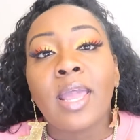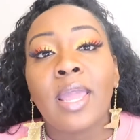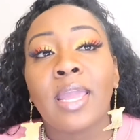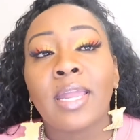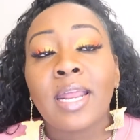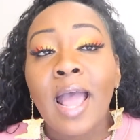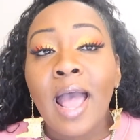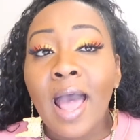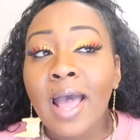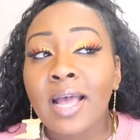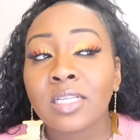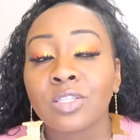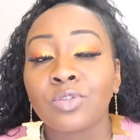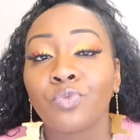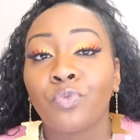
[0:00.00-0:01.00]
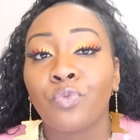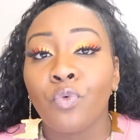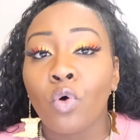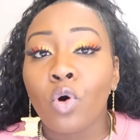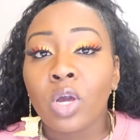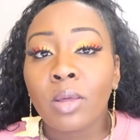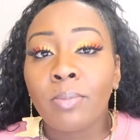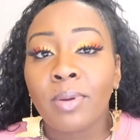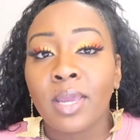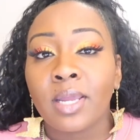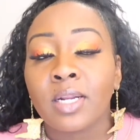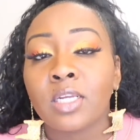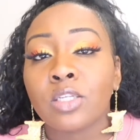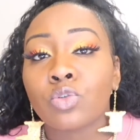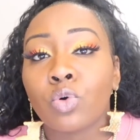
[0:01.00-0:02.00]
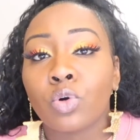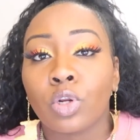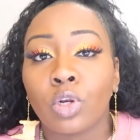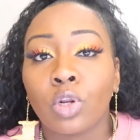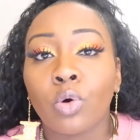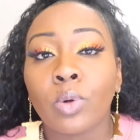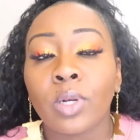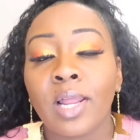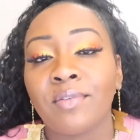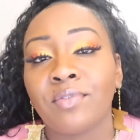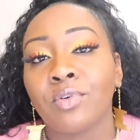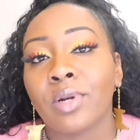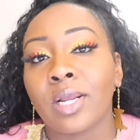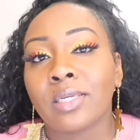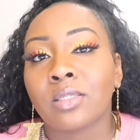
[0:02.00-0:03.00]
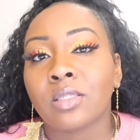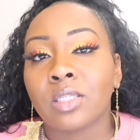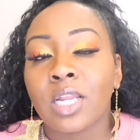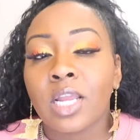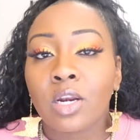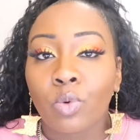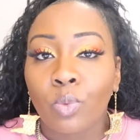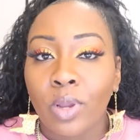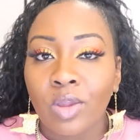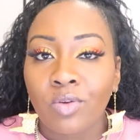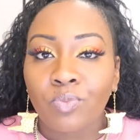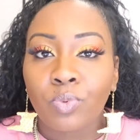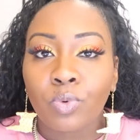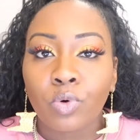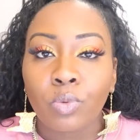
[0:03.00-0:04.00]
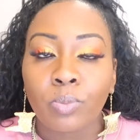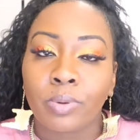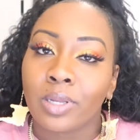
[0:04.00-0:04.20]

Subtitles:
It has 4 cabanas on the lower level that's near the wave pool,